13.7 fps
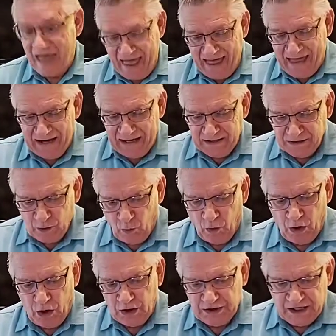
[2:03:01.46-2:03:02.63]
and in the
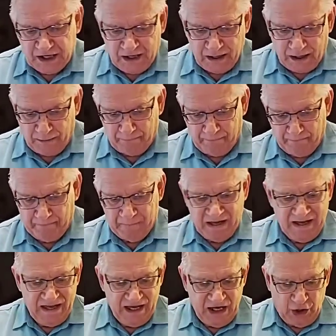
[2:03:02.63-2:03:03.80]
world to come,
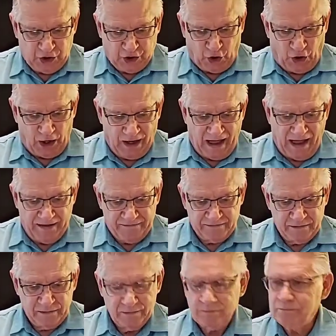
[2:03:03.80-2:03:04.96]
eternal life.
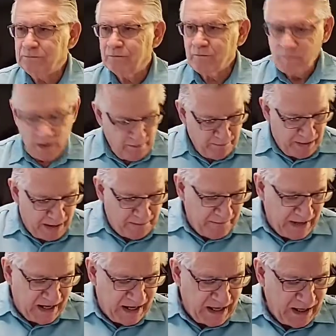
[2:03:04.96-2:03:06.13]
But
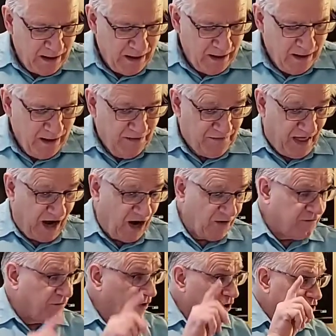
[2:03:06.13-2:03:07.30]
many that are
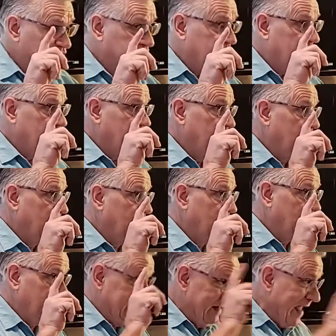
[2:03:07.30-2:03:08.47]
first
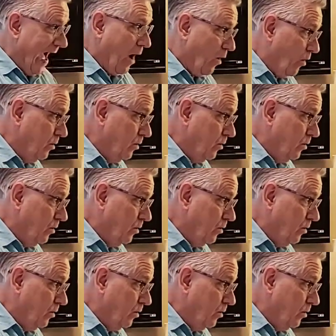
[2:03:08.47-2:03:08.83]
now